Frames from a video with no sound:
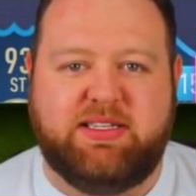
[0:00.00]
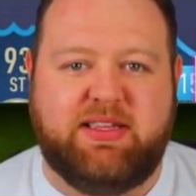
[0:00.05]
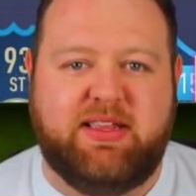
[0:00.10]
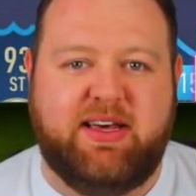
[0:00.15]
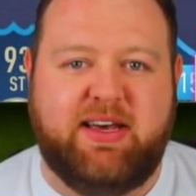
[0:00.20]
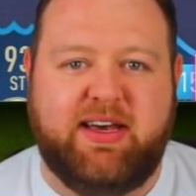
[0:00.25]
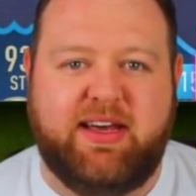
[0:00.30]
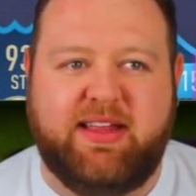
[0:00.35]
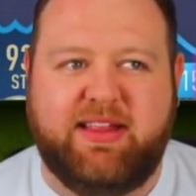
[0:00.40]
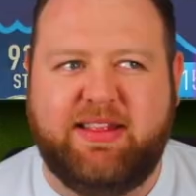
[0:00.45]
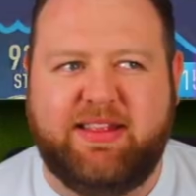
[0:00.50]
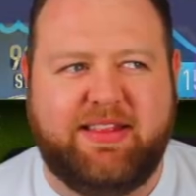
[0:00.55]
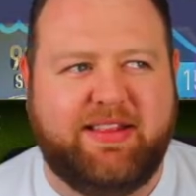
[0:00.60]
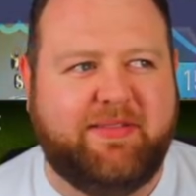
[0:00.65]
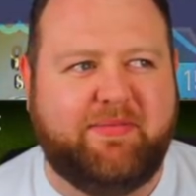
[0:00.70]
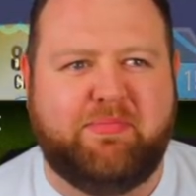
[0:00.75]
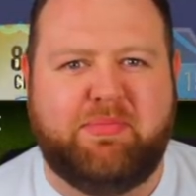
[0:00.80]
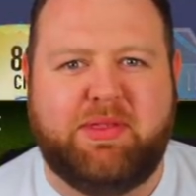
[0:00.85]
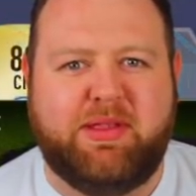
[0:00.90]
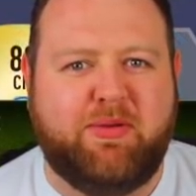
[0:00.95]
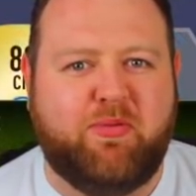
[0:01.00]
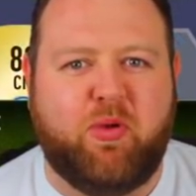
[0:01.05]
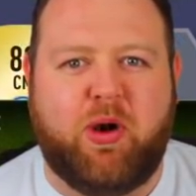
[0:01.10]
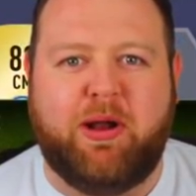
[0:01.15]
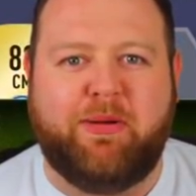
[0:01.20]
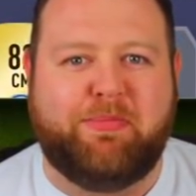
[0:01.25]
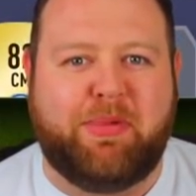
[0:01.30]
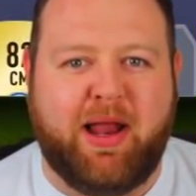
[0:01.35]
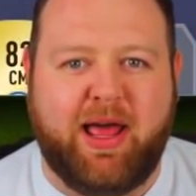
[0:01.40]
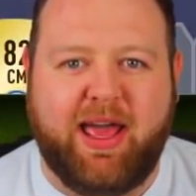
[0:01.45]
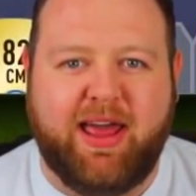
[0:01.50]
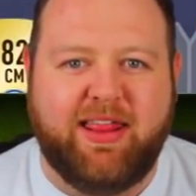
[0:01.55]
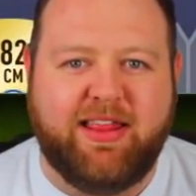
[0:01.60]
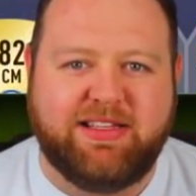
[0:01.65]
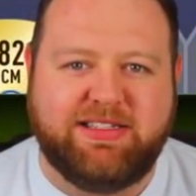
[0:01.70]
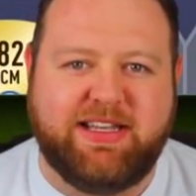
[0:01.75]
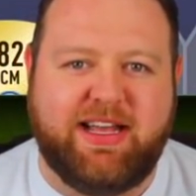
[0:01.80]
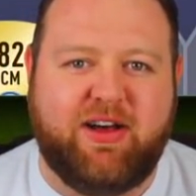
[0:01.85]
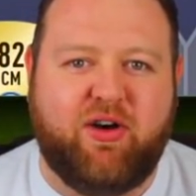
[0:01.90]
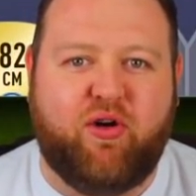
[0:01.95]
The, the, the one player
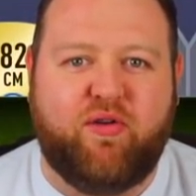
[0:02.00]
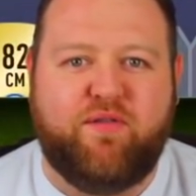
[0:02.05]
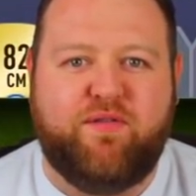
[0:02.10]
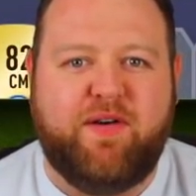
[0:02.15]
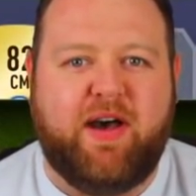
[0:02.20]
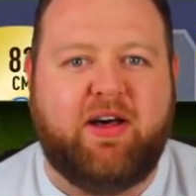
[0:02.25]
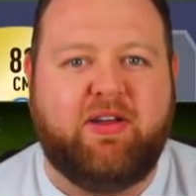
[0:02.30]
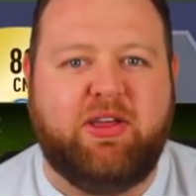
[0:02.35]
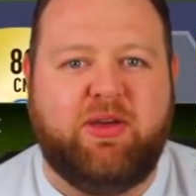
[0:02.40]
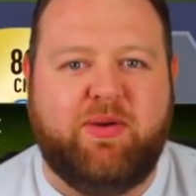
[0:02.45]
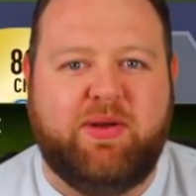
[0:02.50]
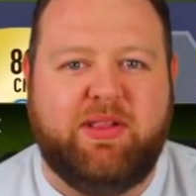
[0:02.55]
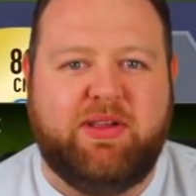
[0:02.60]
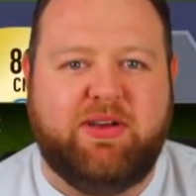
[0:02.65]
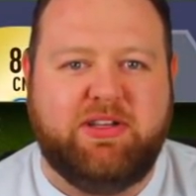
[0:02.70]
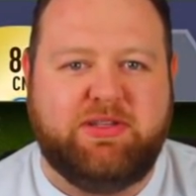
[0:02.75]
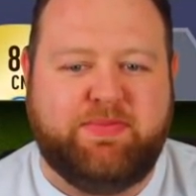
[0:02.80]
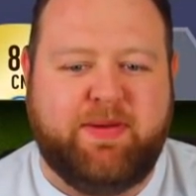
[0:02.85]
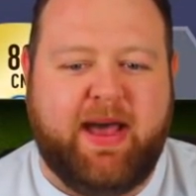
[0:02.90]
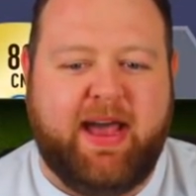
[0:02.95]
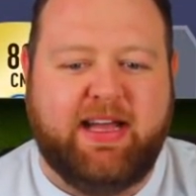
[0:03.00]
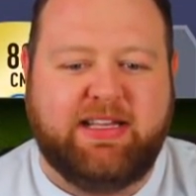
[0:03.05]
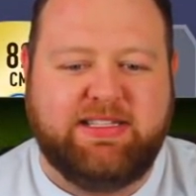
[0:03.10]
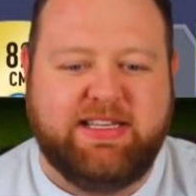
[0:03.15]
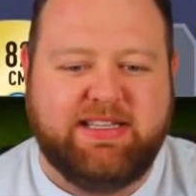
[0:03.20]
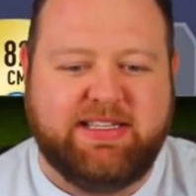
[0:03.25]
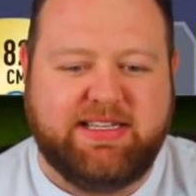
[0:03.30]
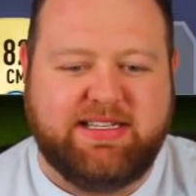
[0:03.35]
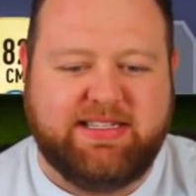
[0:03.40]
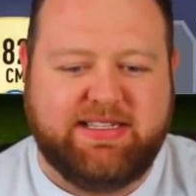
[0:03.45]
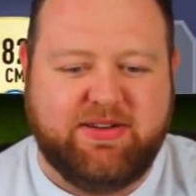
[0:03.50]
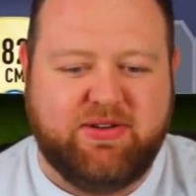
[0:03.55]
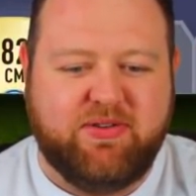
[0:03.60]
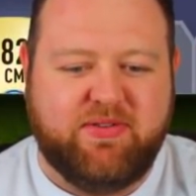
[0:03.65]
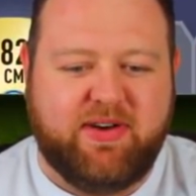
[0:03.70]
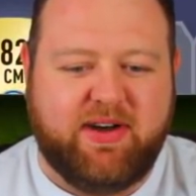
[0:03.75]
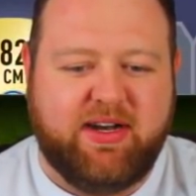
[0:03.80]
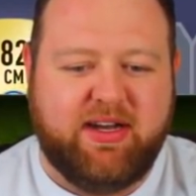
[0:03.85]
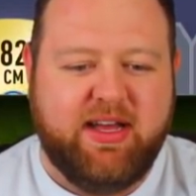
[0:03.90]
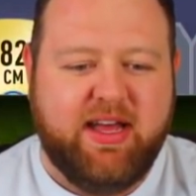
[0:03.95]
that's of value in those packs is a
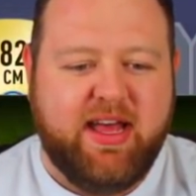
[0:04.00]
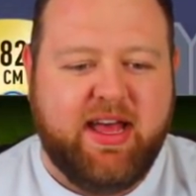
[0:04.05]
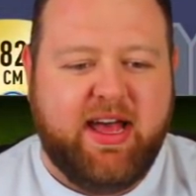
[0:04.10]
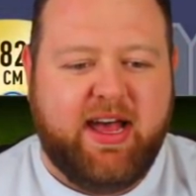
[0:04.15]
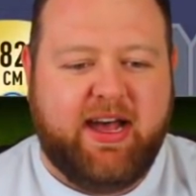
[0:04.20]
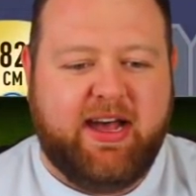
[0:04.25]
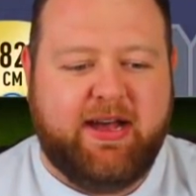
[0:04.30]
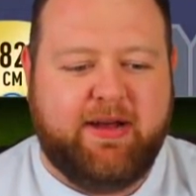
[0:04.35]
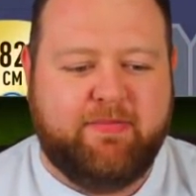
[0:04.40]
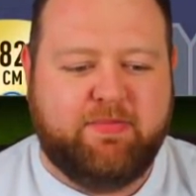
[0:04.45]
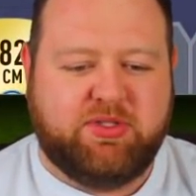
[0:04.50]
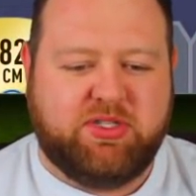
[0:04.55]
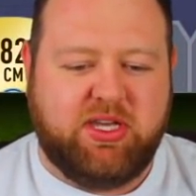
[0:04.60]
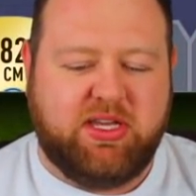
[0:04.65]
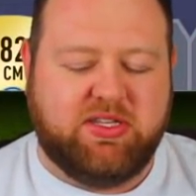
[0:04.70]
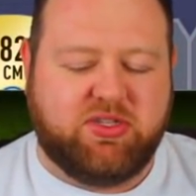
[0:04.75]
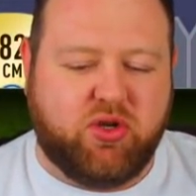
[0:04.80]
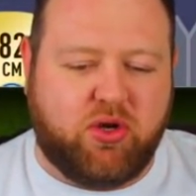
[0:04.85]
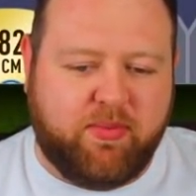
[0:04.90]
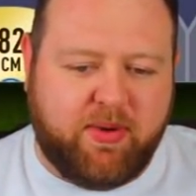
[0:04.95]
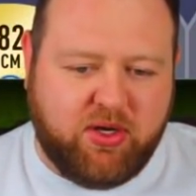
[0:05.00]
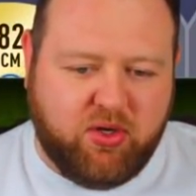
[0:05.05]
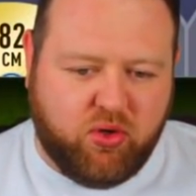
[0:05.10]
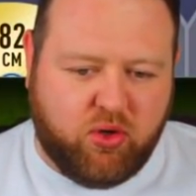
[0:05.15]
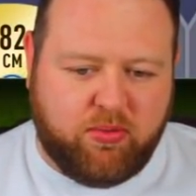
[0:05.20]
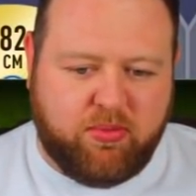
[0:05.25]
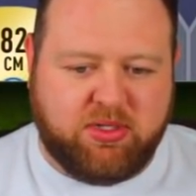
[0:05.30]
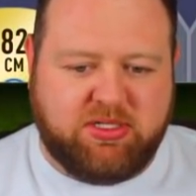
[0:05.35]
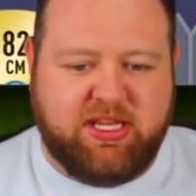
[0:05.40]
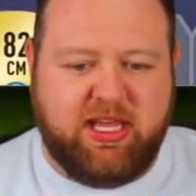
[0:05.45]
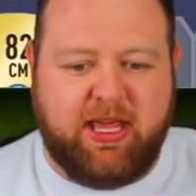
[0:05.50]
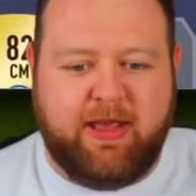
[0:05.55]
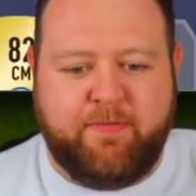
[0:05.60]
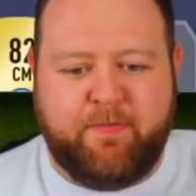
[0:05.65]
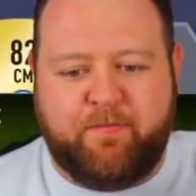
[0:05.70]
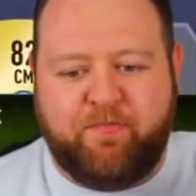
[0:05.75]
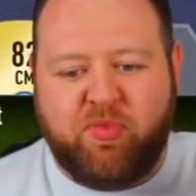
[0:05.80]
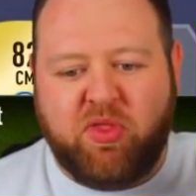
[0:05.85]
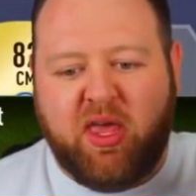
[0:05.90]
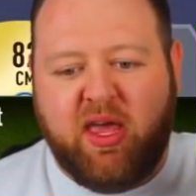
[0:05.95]
silver. Um, so you saw my normal
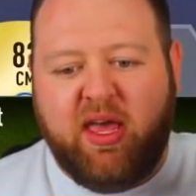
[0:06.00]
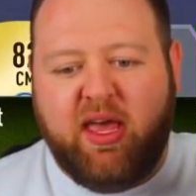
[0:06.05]
team.